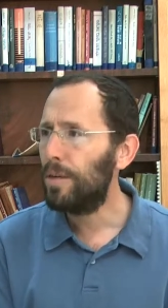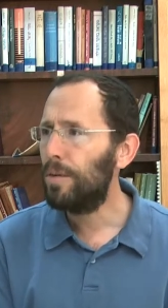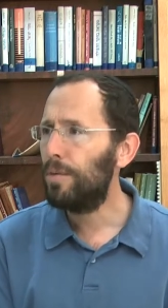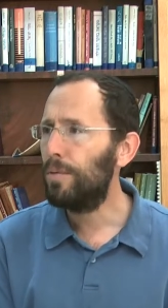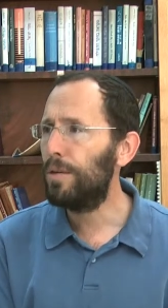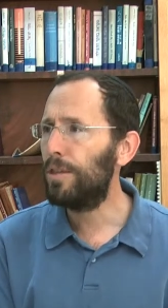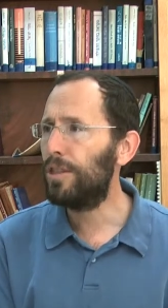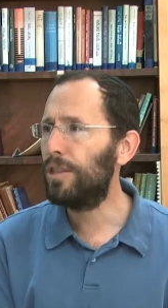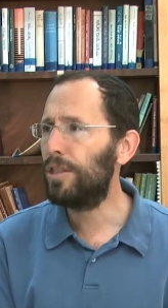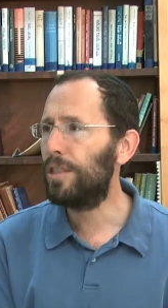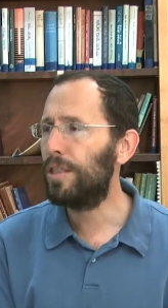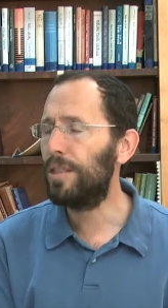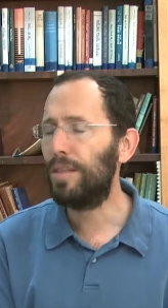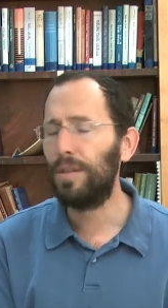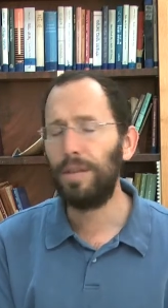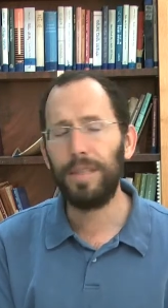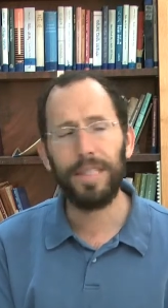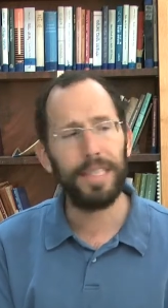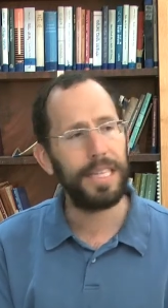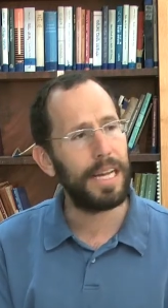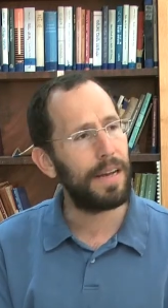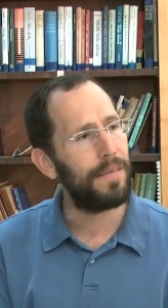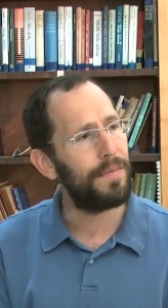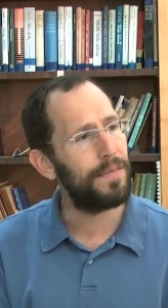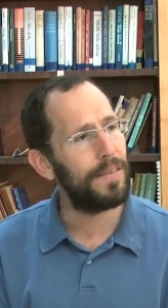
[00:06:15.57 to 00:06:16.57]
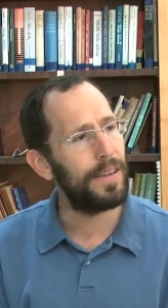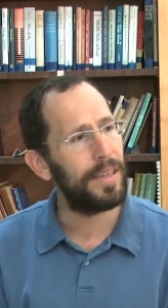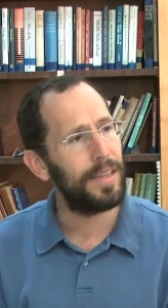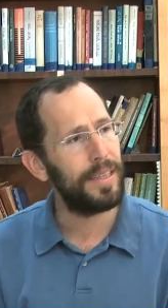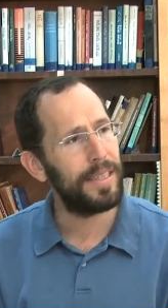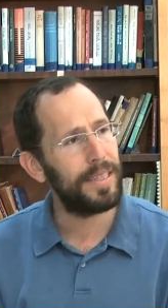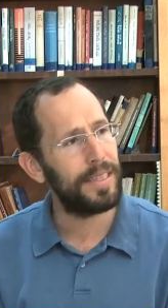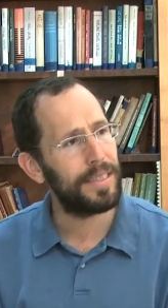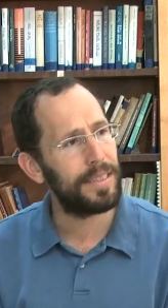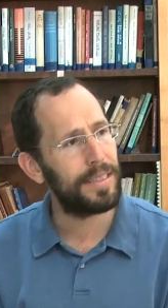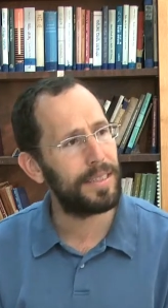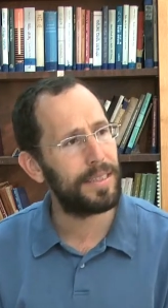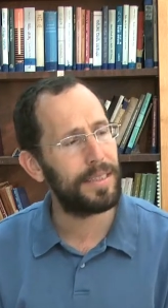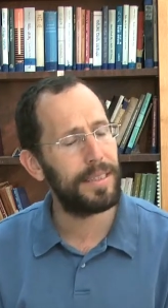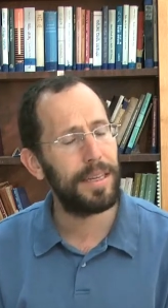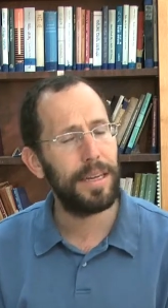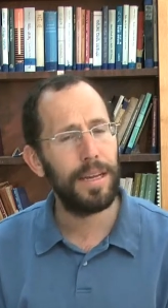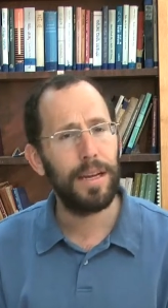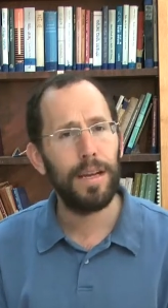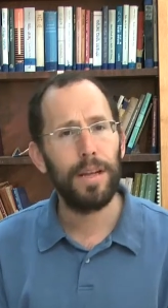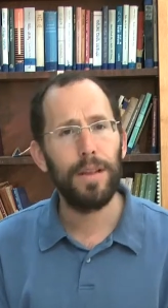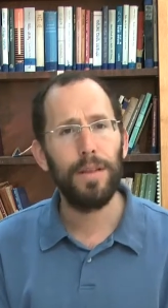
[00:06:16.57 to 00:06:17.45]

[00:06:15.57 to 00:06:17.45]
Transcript: which the Tosefta lists,